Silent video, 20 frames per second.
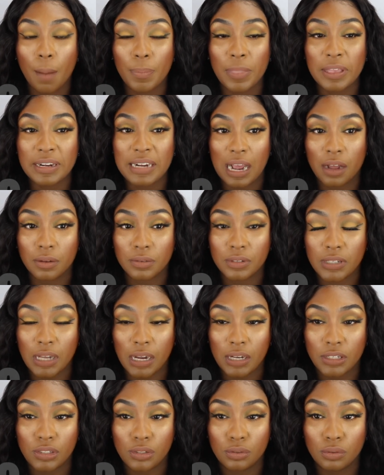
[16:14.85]
The
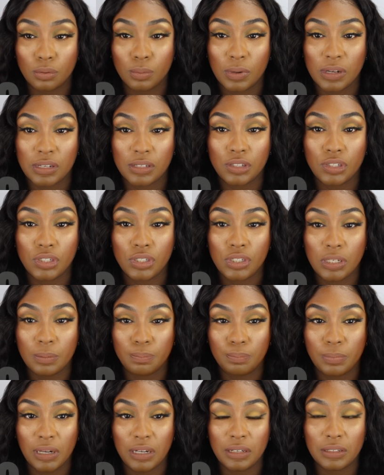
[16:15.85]
downside to it was
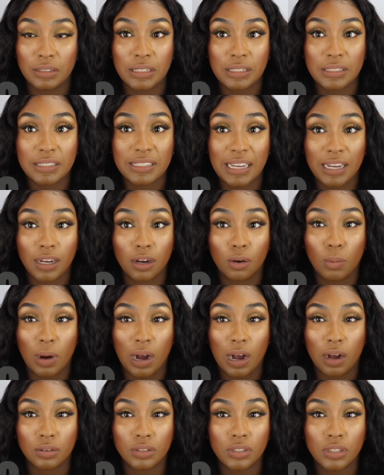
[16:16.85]
shipping did take a
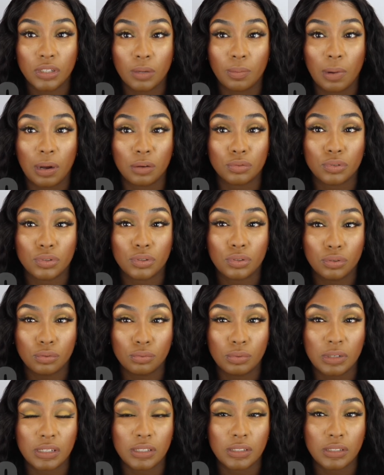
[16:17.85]
while. It took about 2
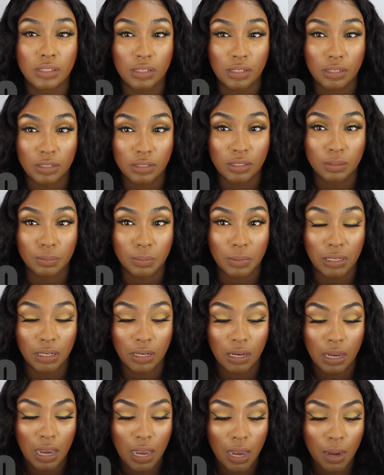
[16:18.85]
weeks to get to me.